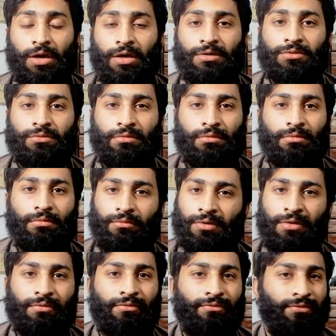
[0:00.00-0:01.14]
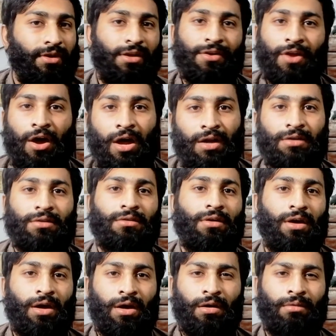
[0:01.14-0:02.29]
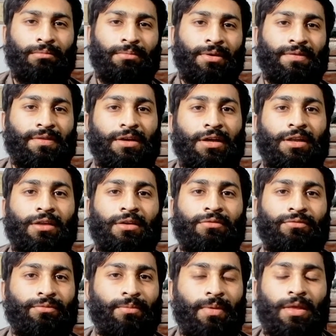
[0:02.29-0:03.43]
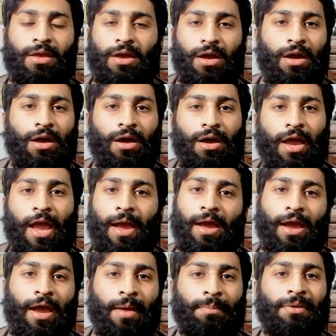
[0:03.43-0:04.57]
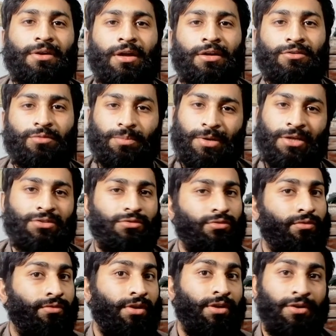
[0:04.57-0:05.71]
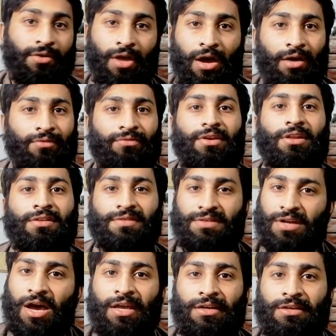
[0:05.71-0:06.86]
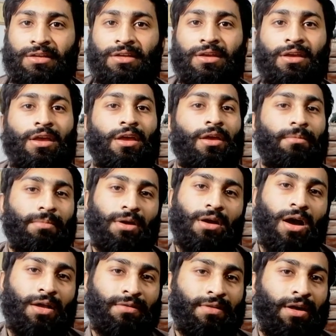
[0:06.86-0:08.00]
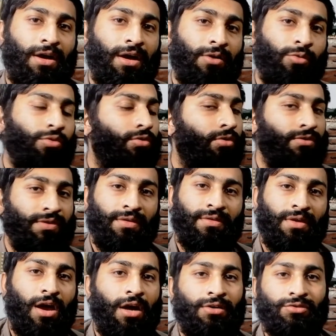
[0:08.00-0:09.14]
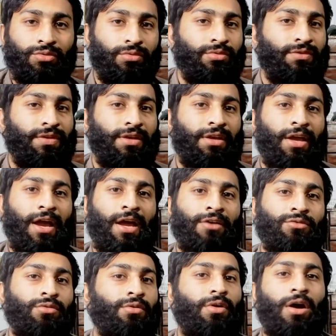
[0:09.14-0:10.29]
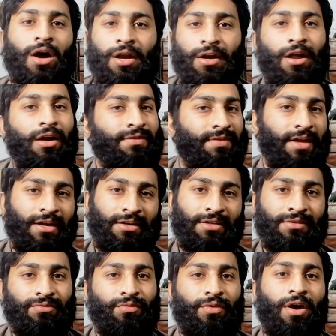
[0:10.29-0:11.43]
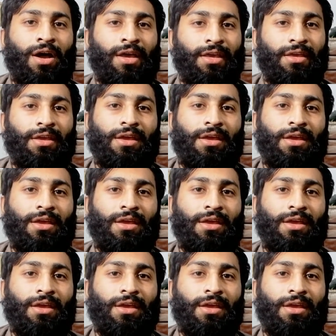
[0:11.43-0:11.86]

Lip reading: you will feel not basically appetite suppression. You will not feel satiety, because the glucose is not using and you are not satisfied.